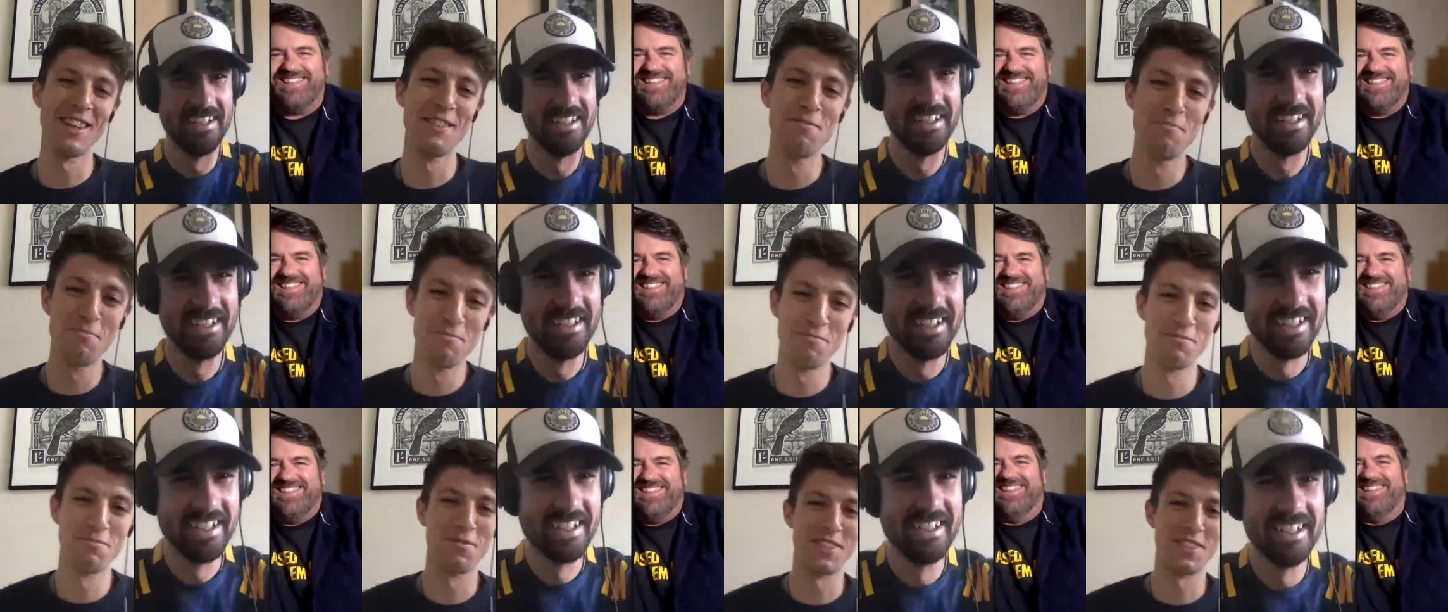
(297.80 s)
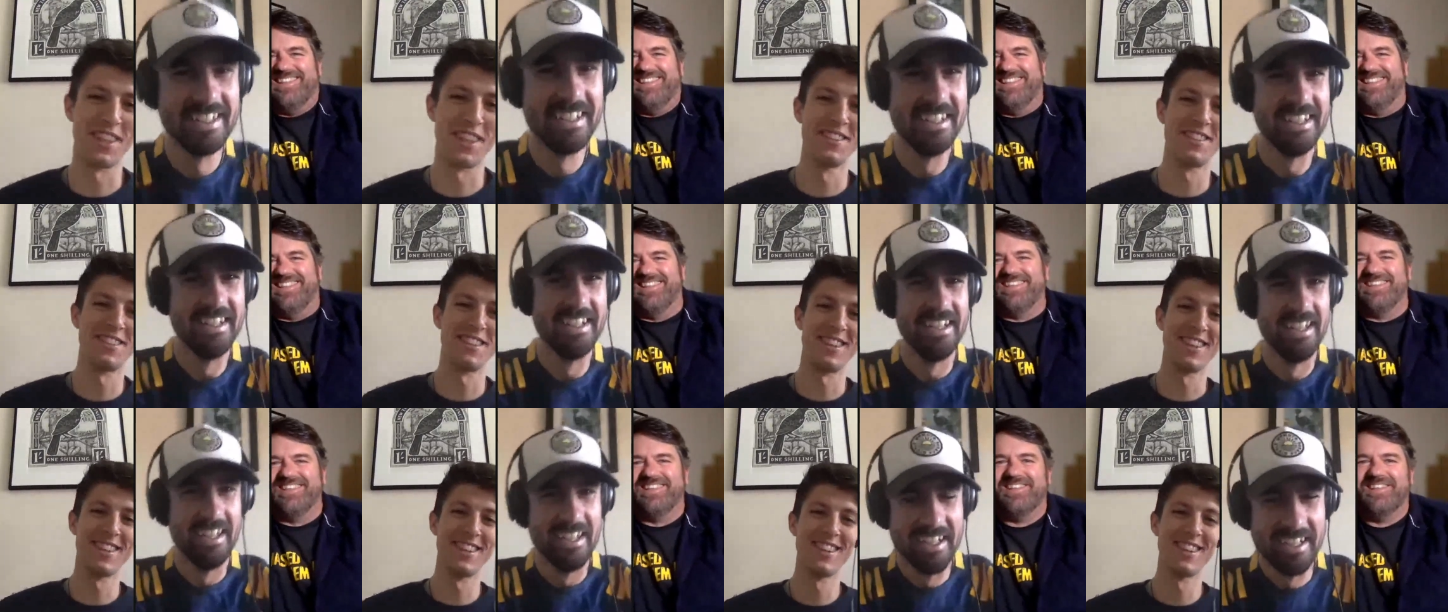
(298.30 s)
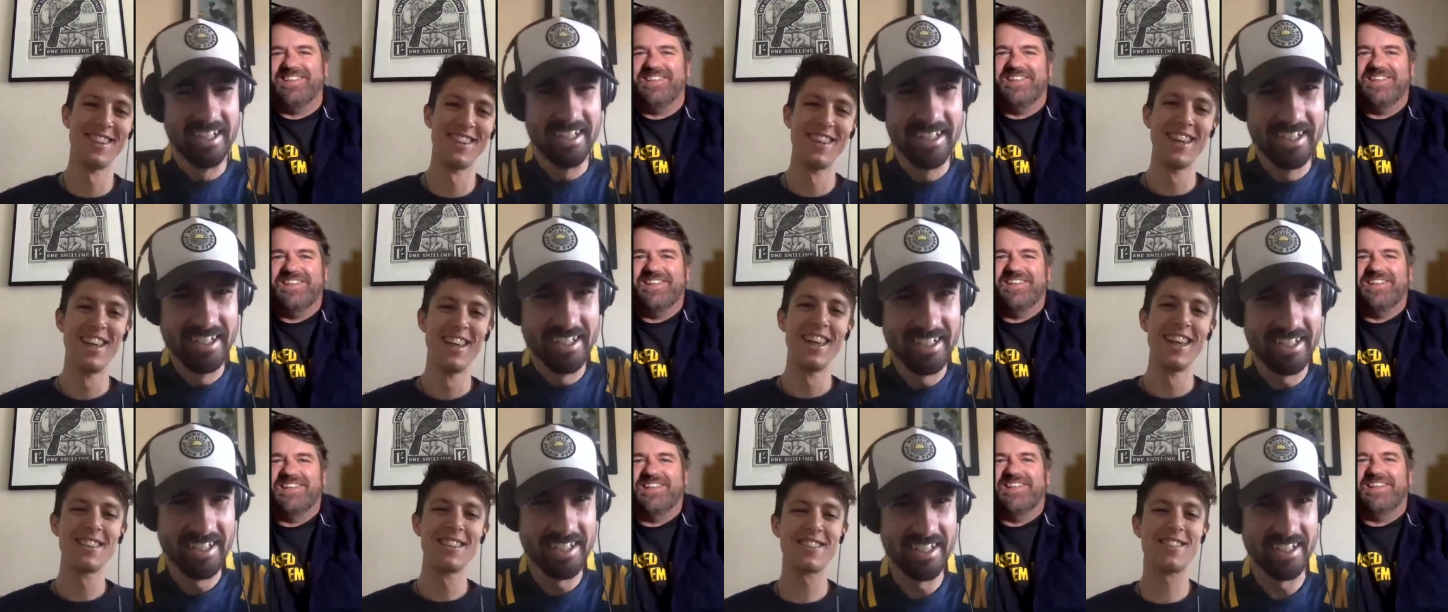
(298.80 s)
Speaker 1: theme potentially.
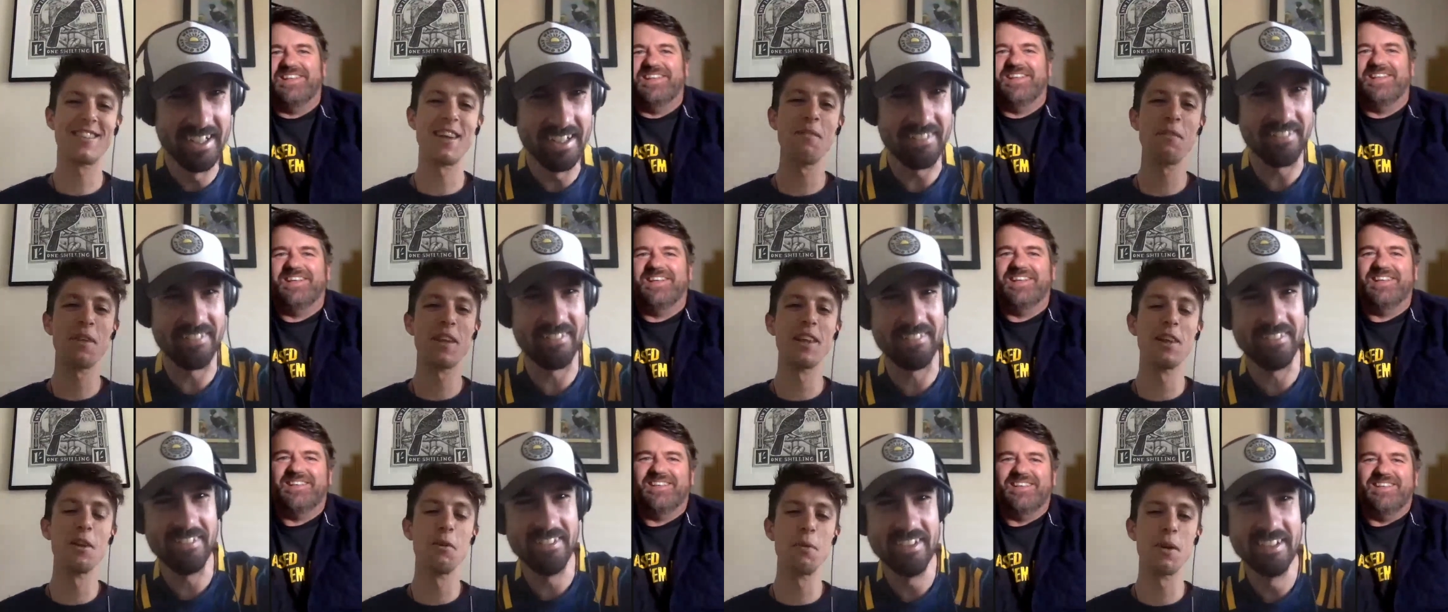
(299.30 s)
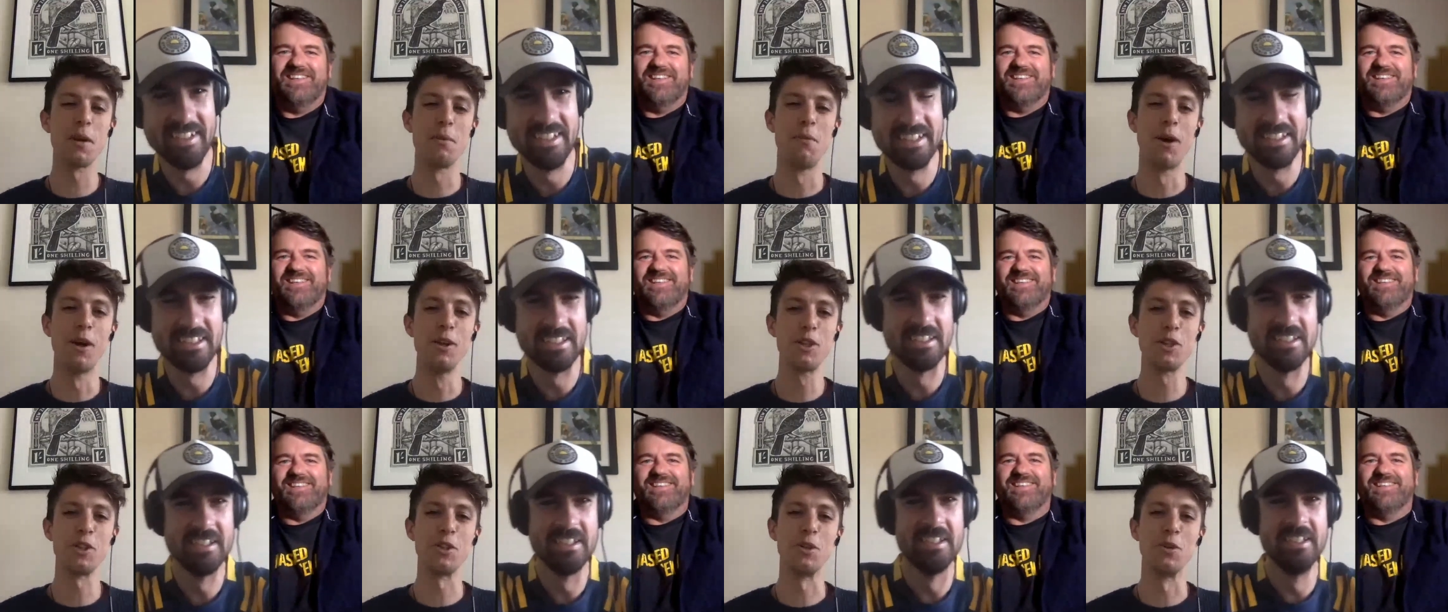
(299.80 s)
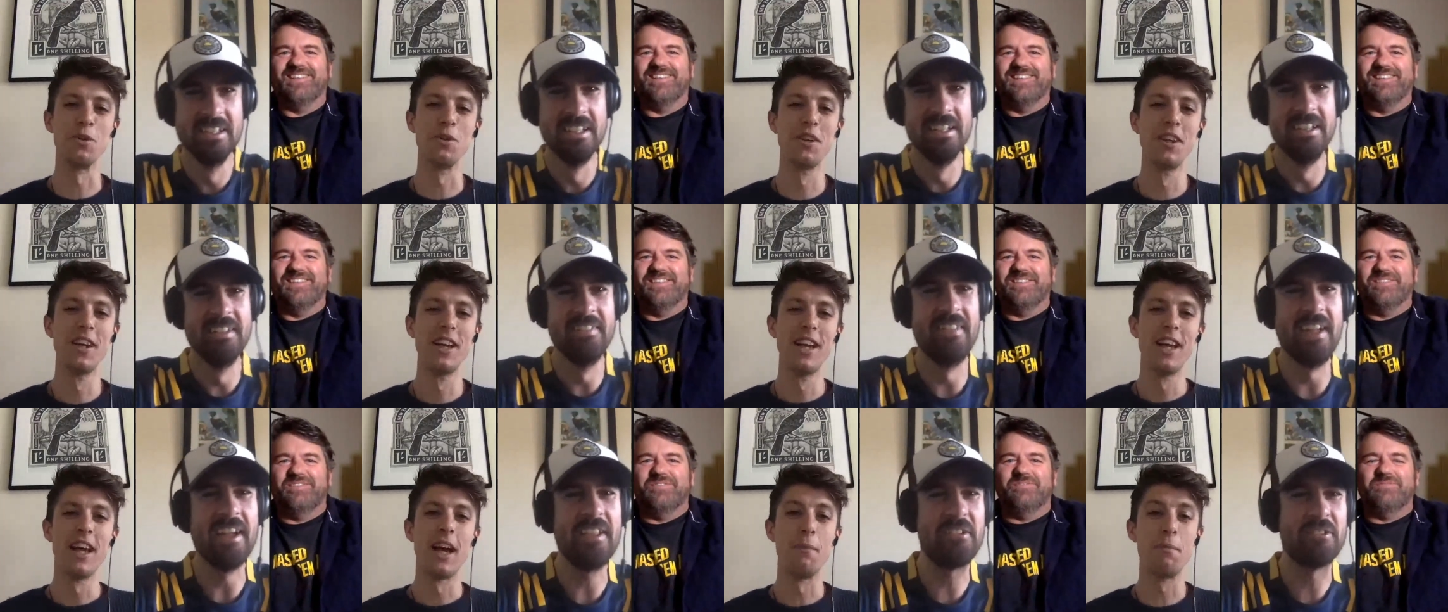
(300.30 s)
Just something a little bit emotional.
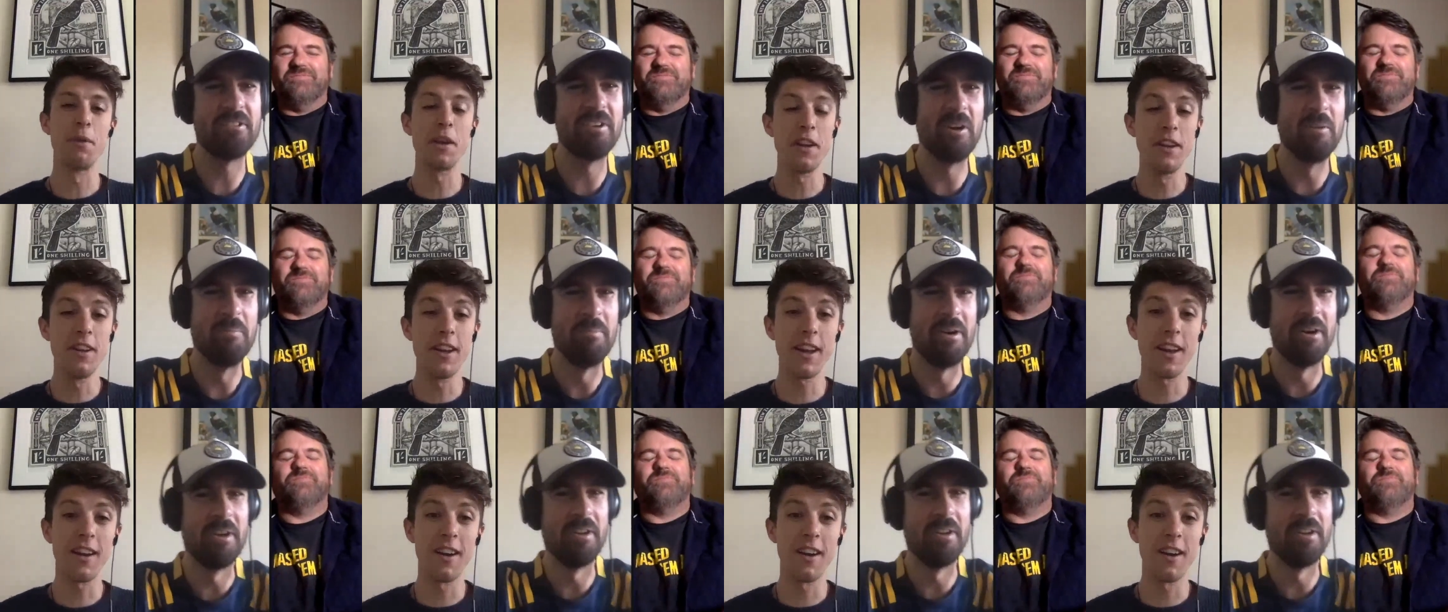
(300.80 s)
That's real